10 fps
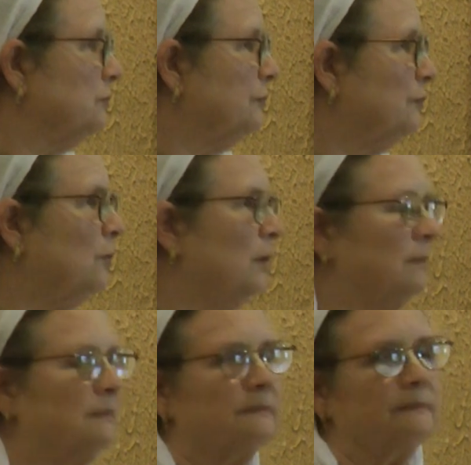
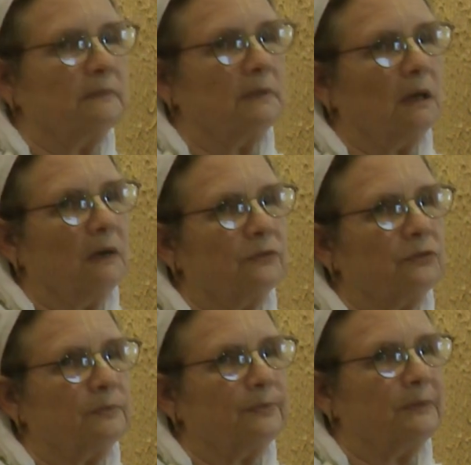form of the
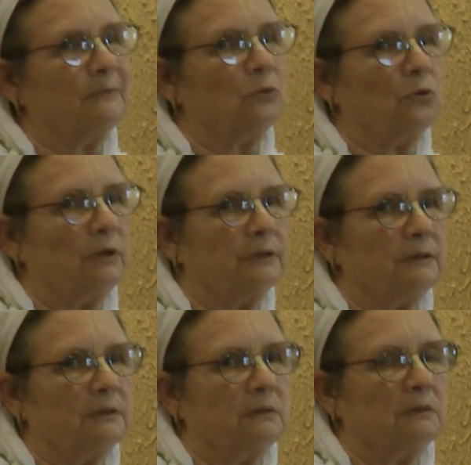Supreme
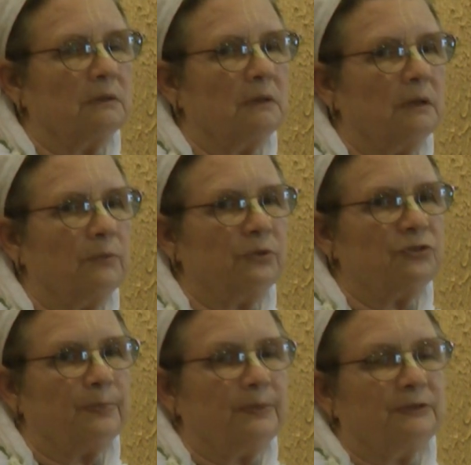Lord,
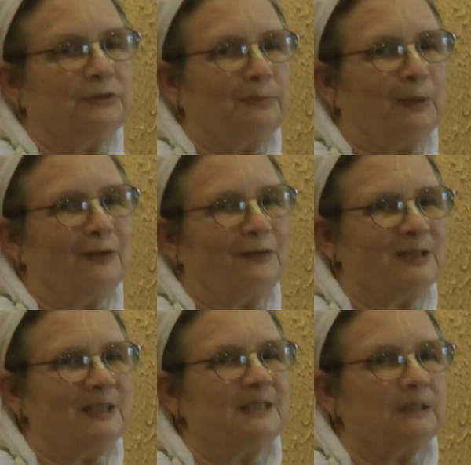which appears in
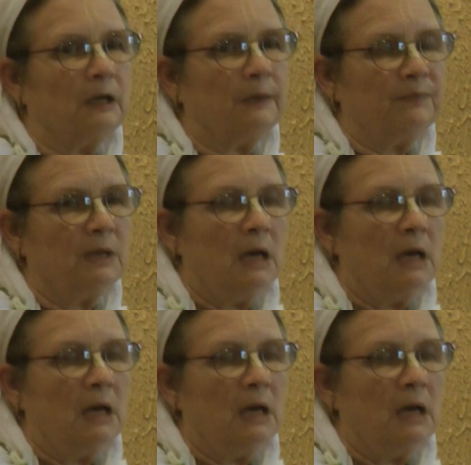Bhagavad Gita.